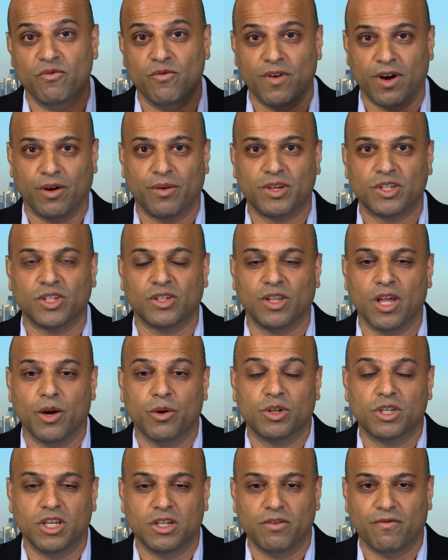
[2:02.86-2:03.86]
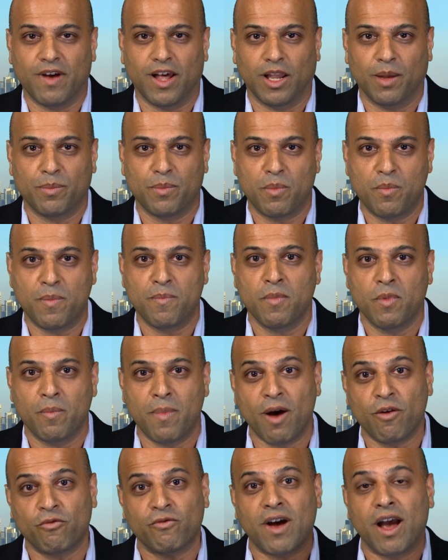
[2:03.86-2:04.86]
very slow to develop
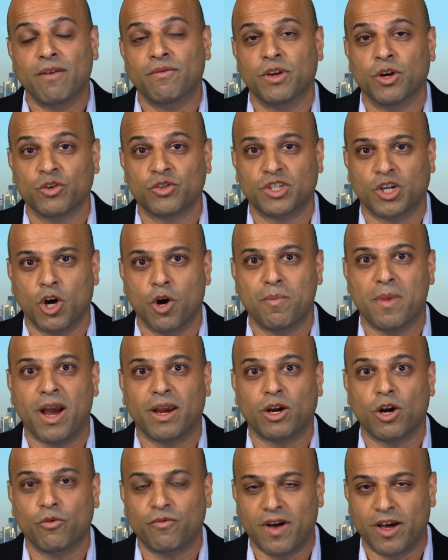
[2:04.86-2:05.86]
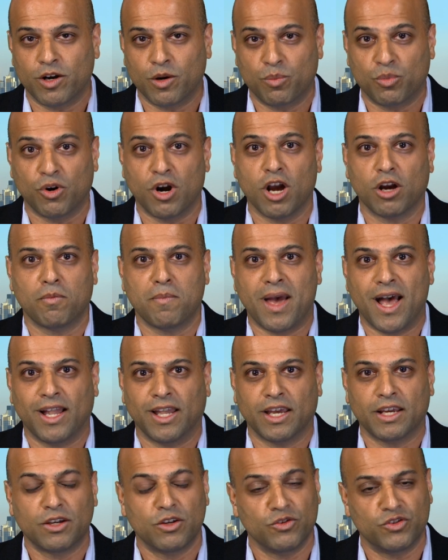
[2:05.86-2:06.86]
about five years ago, my co-founder Parag
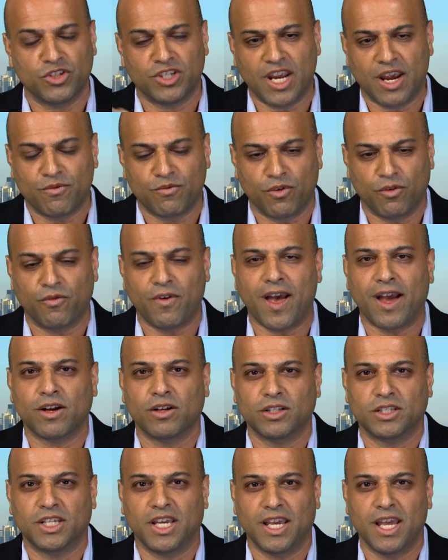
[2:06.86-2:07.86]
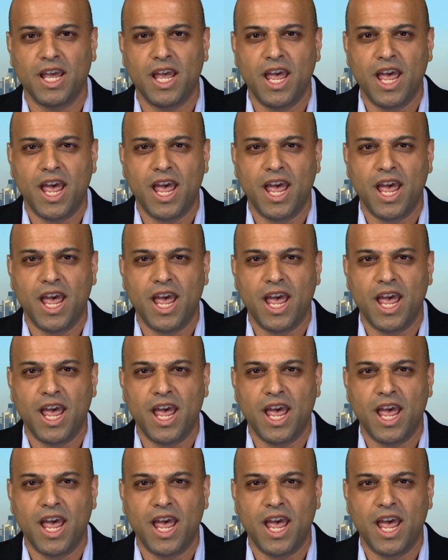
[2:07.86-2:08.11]
Mallick, who's Stanford faculty,